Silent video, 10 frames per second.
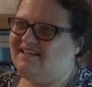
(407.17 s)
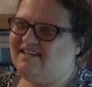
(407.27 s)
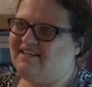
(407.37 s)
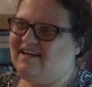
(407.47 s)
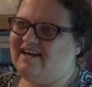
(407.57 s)

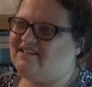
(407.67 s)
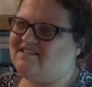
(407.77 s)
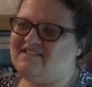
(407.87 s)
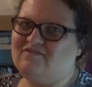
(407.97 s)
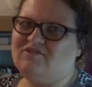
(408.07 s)
yeah, I
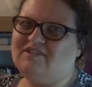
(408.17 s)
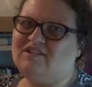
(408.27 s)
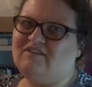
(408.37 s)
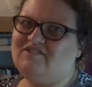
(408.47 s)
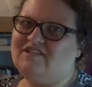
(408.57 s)
just, I really
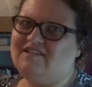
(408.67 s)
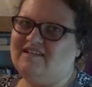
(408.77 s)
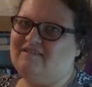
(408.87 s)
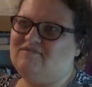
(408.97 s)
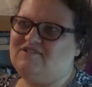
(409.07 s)
loved it,
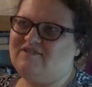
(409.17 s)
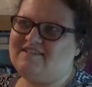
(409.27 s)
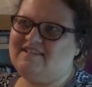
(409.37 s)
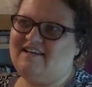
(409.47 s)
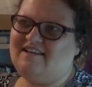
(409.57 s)
and I'm so
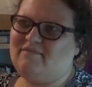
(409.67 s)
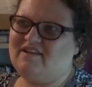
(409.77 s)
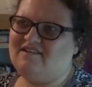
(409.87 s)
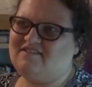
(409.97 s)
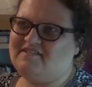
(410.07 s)
excited
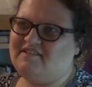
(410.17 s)
because